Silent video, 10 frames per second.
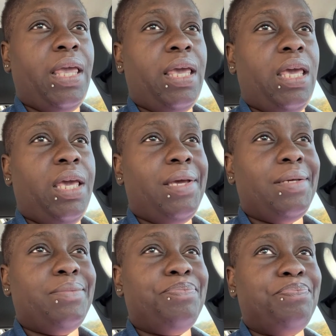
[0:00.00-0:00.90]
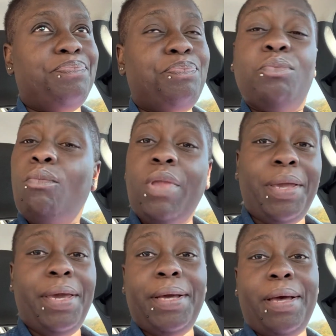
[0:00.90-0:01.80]
and
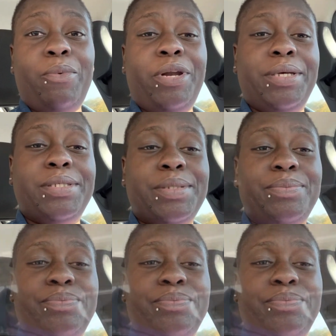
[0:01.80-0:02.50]
yeah, come with us.